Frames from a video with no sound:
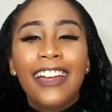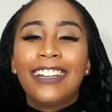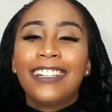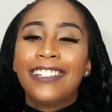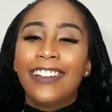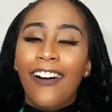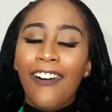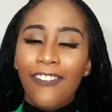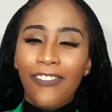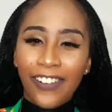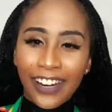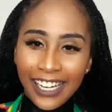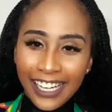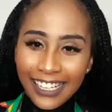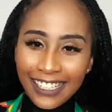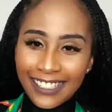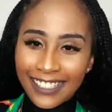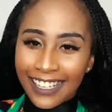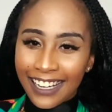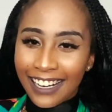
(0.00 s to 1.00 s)
don't
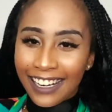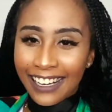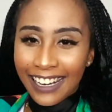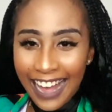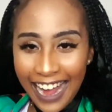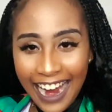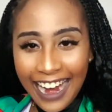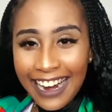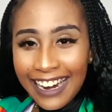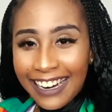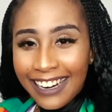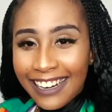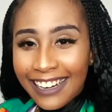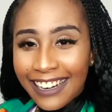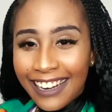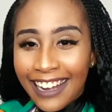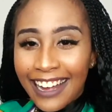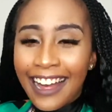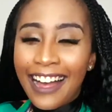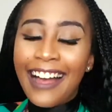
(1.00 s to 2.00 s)
forget to like,
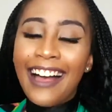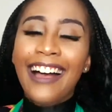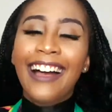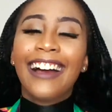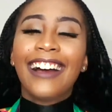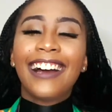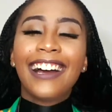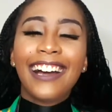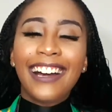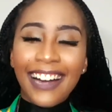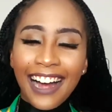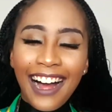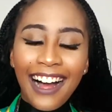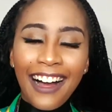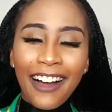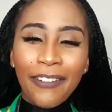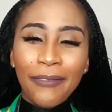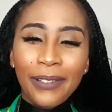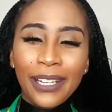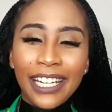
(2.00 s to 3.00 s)

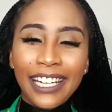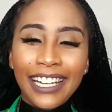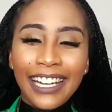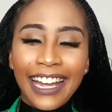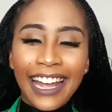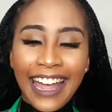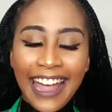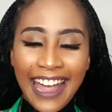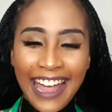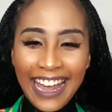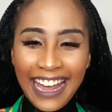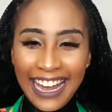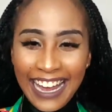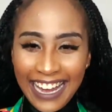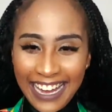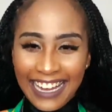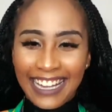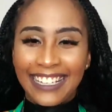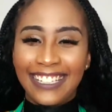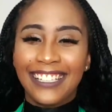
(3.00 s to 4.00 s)
comment,
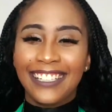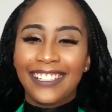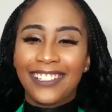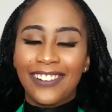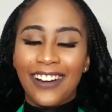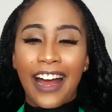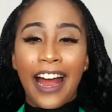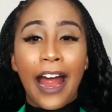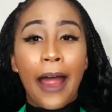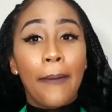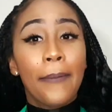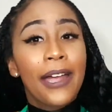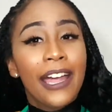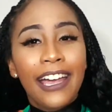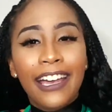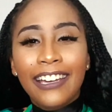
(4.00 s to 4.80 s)
and subscribe.